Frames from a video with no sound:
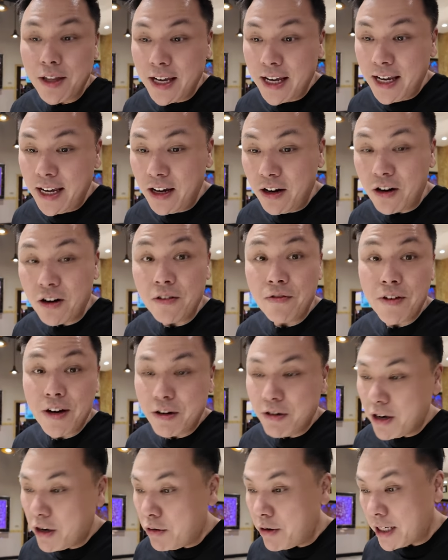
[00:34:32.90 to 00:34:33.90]
they are
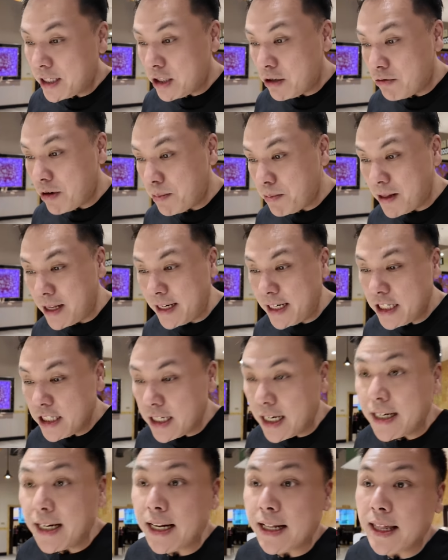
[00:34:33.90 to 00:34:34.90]
very quick to
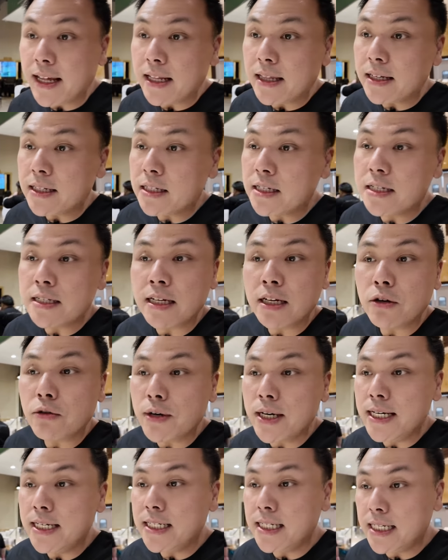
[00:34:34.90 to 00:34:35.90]
replenish. And I think this is a
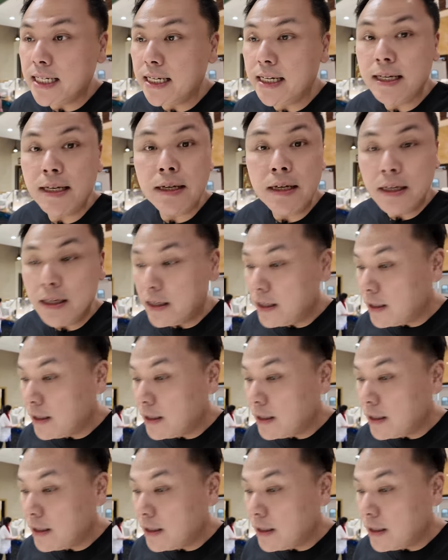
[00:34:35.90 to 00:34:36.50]
green tea